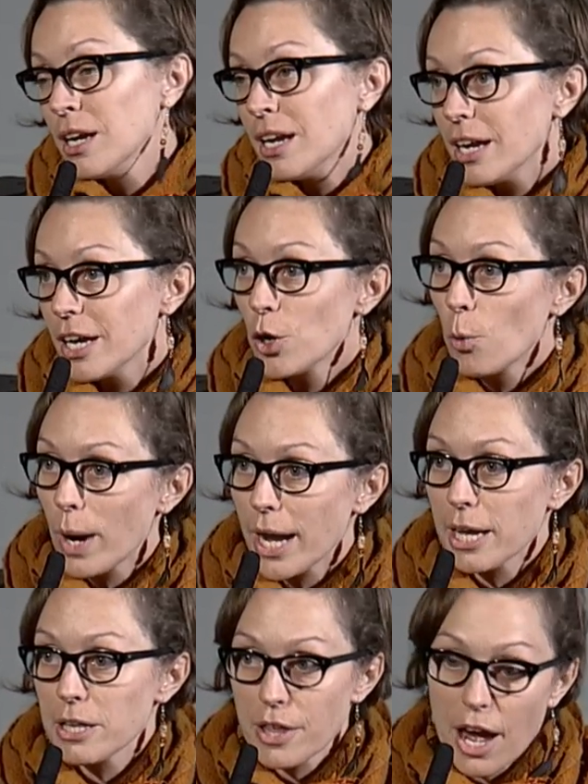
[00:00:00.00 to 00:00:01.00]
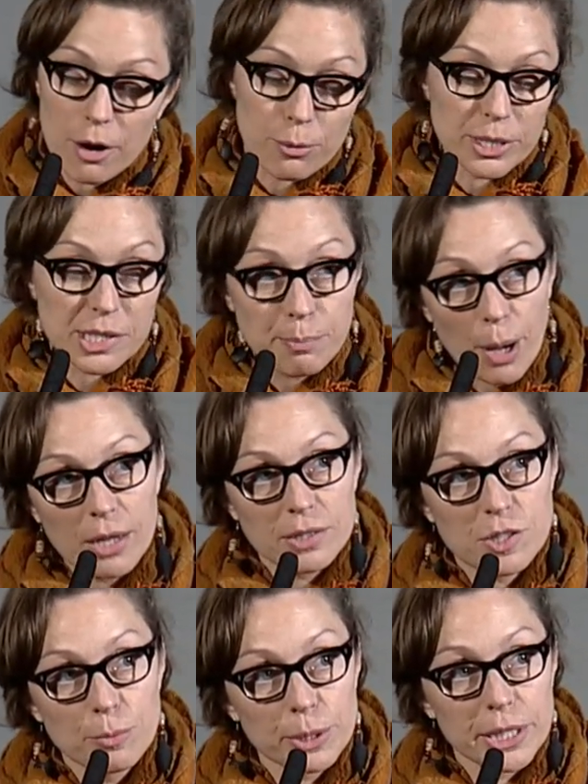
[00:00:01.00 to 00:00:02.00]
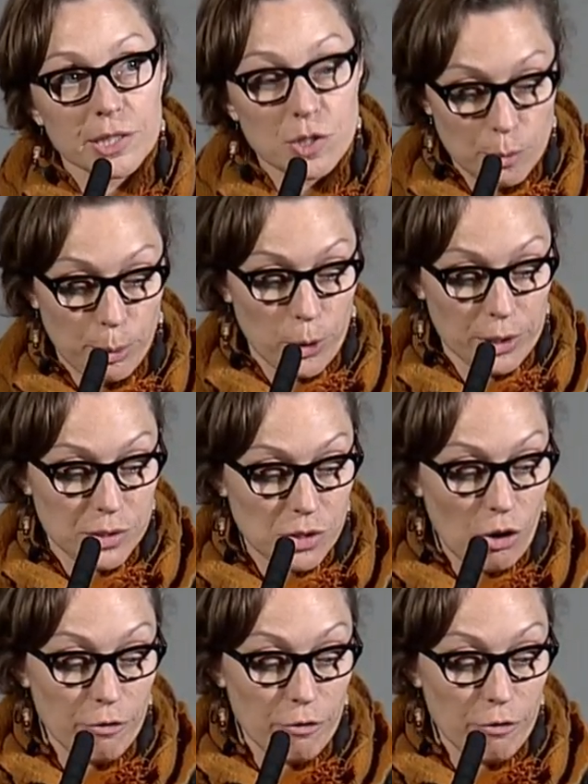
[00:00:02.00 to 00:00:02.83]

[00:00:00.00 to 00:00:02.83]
in a way that responsibly supports our